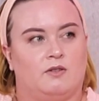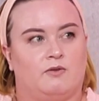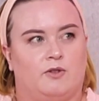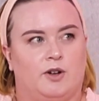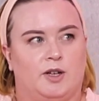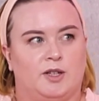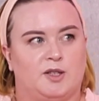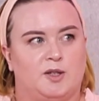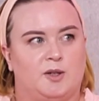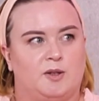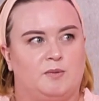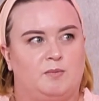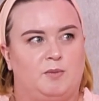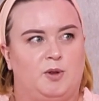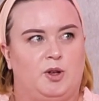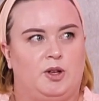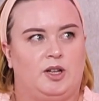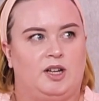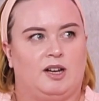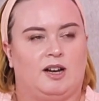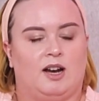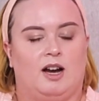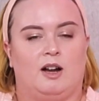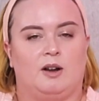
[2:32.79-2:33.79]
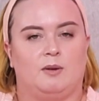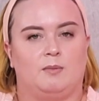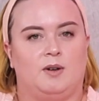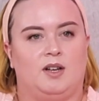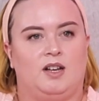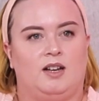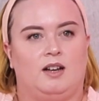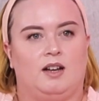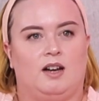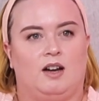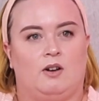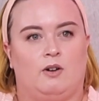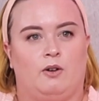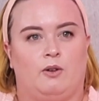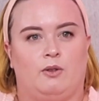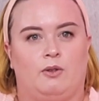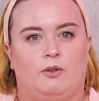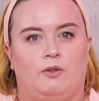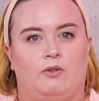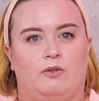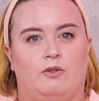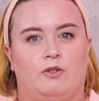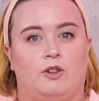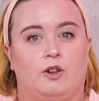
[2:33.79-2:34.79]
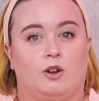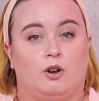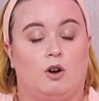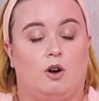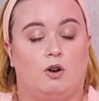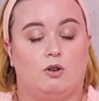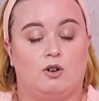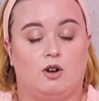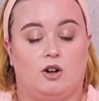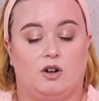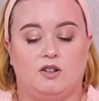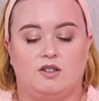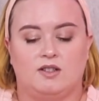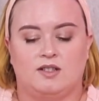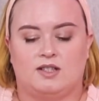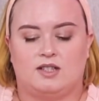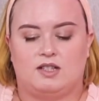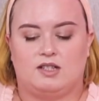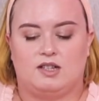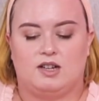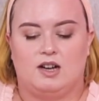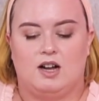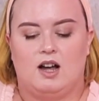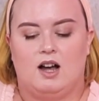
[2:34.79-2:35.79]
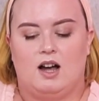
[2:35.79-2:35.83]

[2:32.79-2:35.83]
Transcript: French Beauty Academy on the Gold Coast,